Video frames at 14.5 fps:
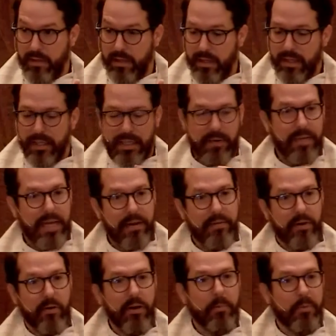Then we have a
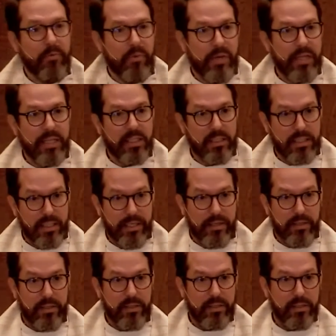group of religious
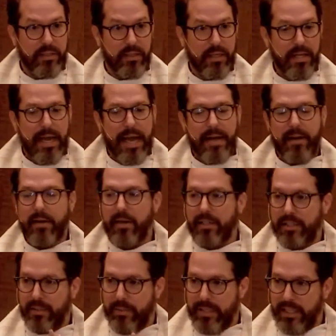leaders. And notice
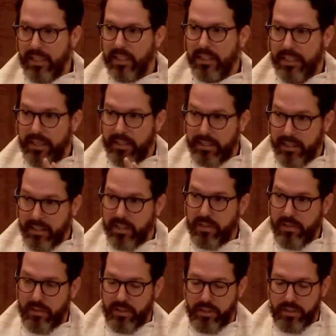the religious leaders and the
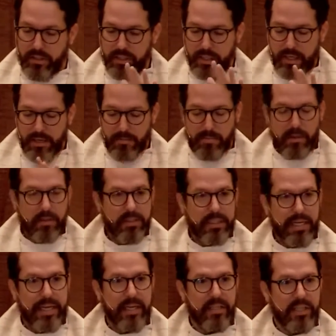soldiers both
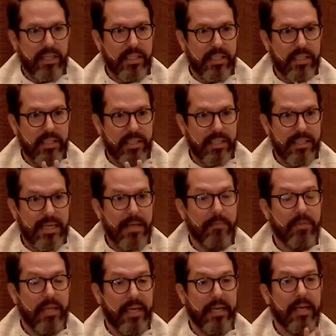say to Jesus the same
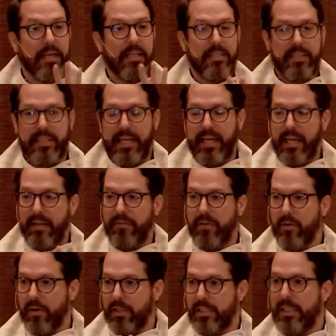thing, save
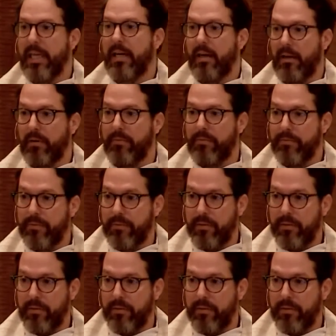yourself.